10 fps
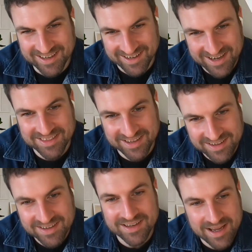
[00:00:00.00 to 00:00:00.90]
I
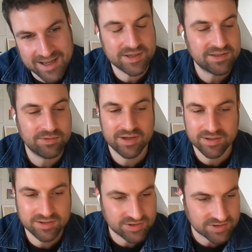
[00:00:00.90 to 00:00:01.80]
think, especially when
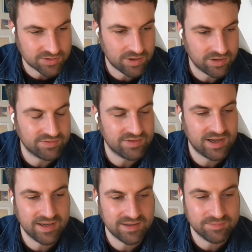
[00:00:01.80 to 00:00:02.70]
I've just
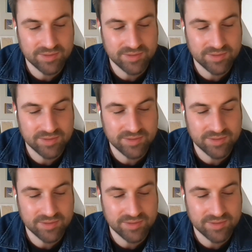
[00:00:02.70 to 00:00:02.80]
qualified,